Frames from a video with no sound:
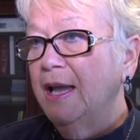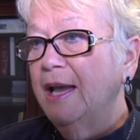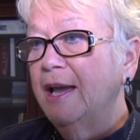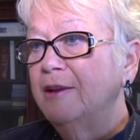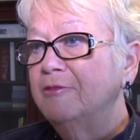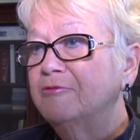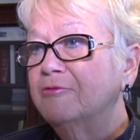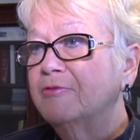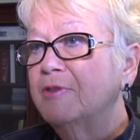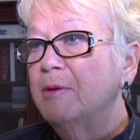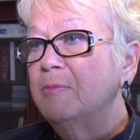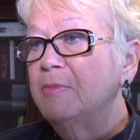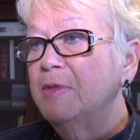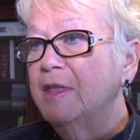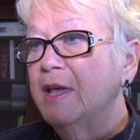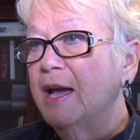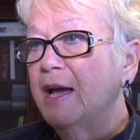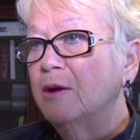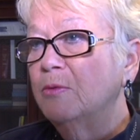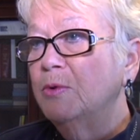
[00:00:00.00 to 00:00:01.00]
And from
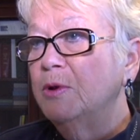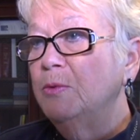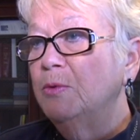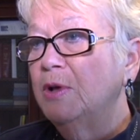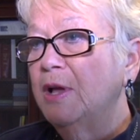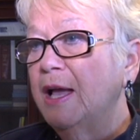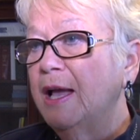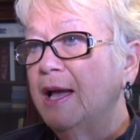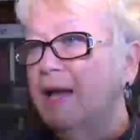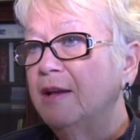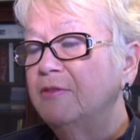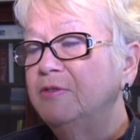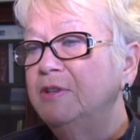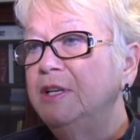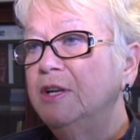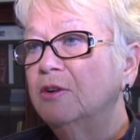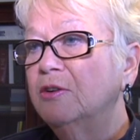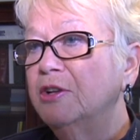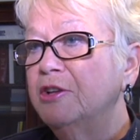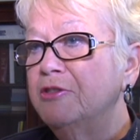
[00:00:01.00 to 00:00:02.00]
that, we will have
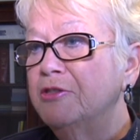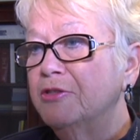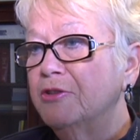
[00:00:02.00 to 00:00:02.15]
nearly